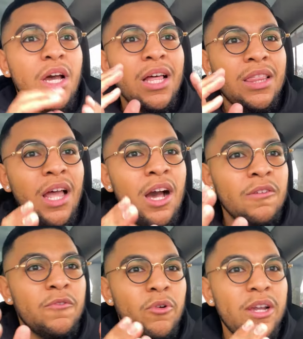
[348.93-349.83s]
a lot
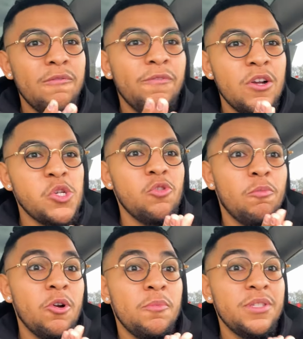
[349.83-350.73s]
of great functional
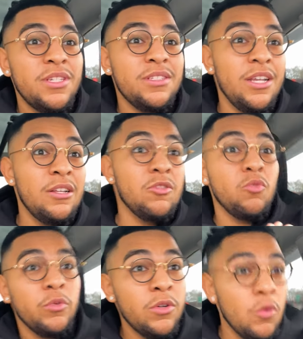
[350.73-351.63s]
purposes in the
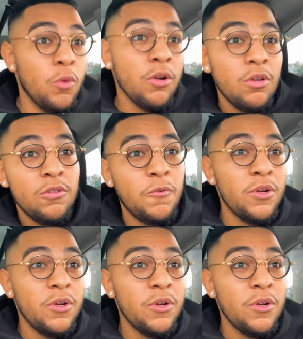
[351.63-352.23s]
real world.